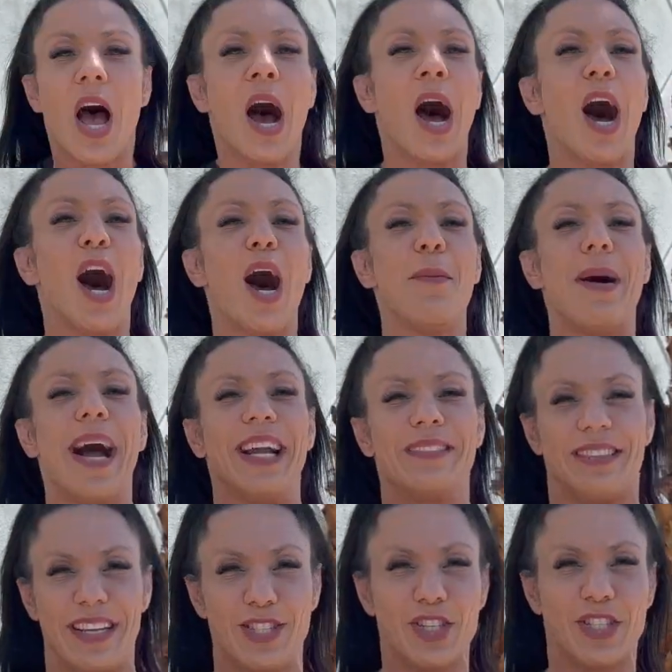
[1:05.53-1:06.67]
Um, I
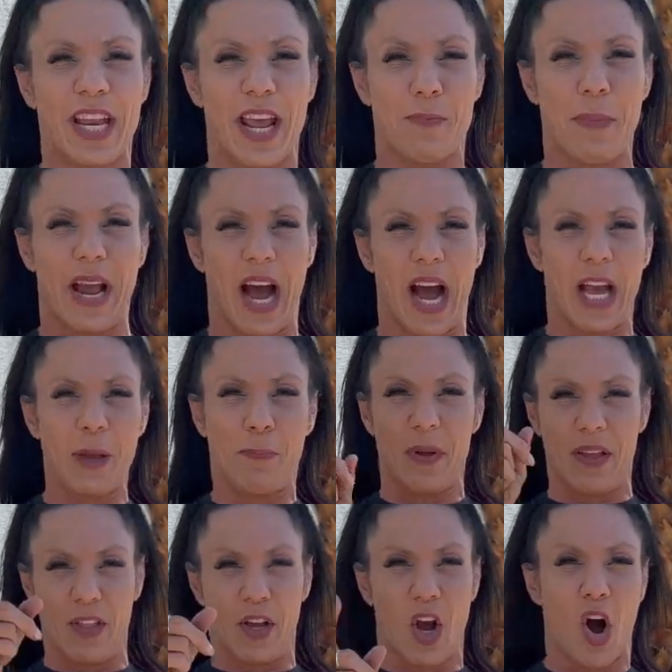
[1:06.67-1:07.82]
did just take my hype
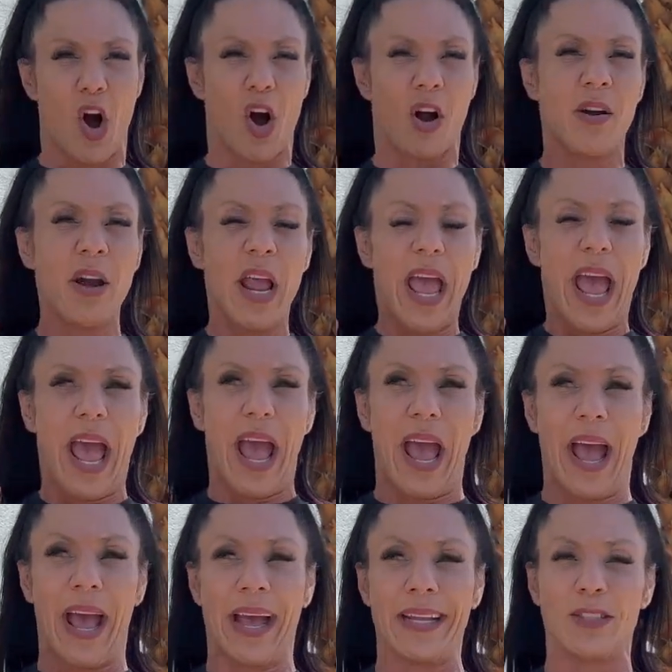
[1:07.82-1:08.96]
in the car
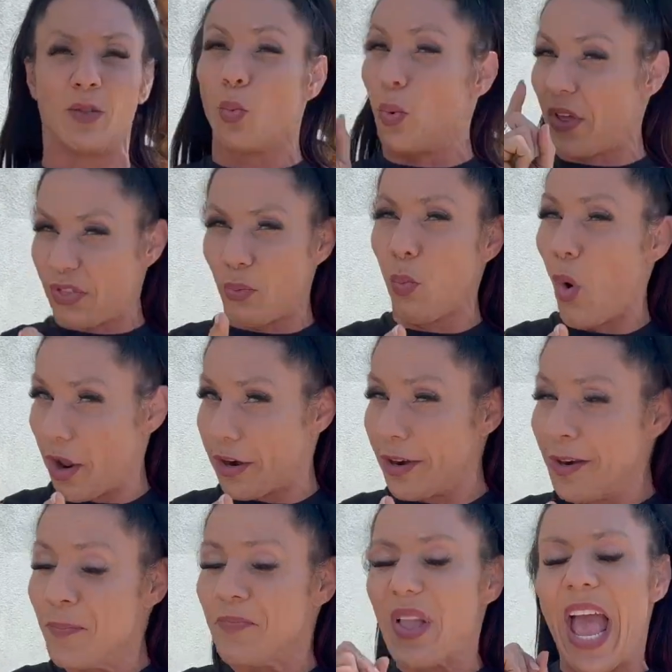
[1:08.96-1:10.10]
and with
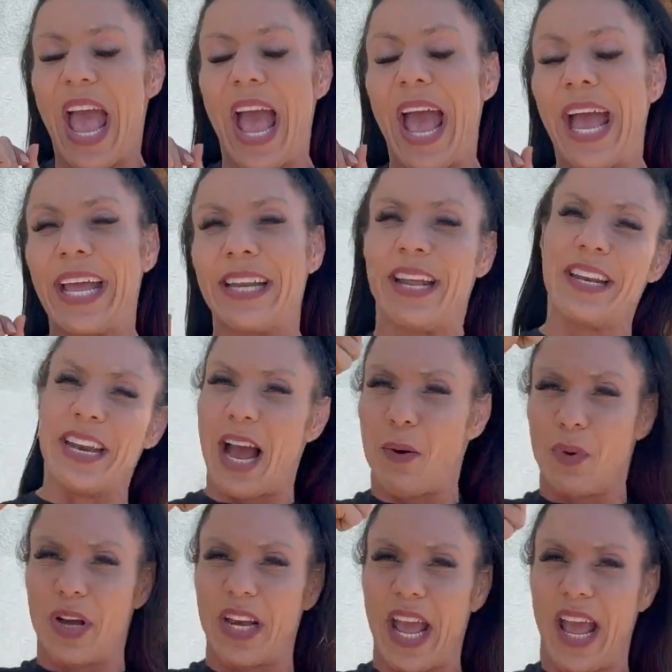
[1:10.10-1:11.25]
water, and now
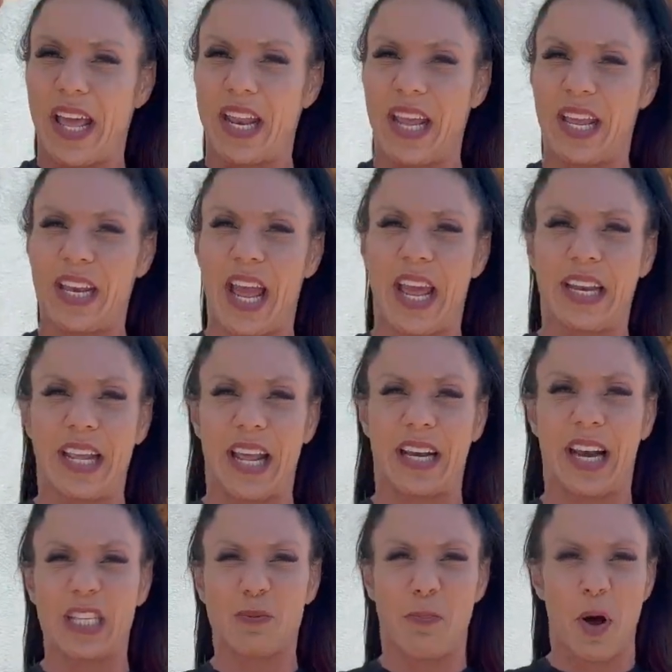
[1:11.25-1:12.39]
we're gonna head in and get a
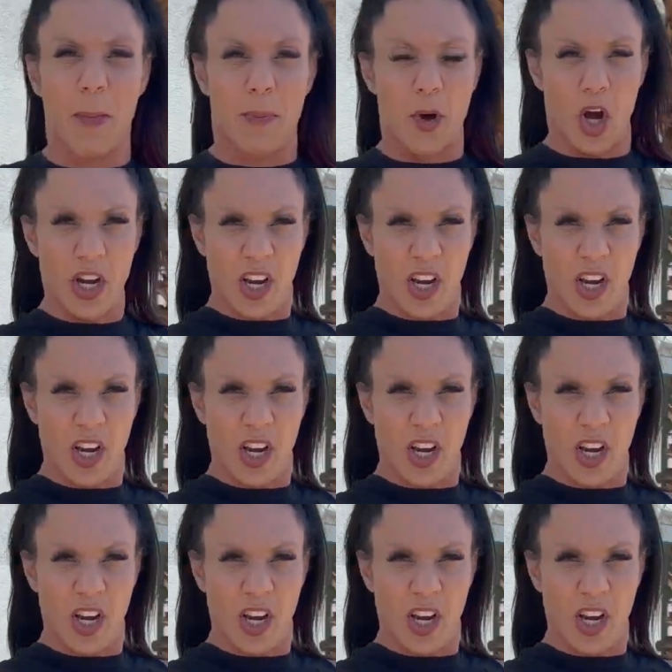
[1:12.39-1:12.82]
nice pump on.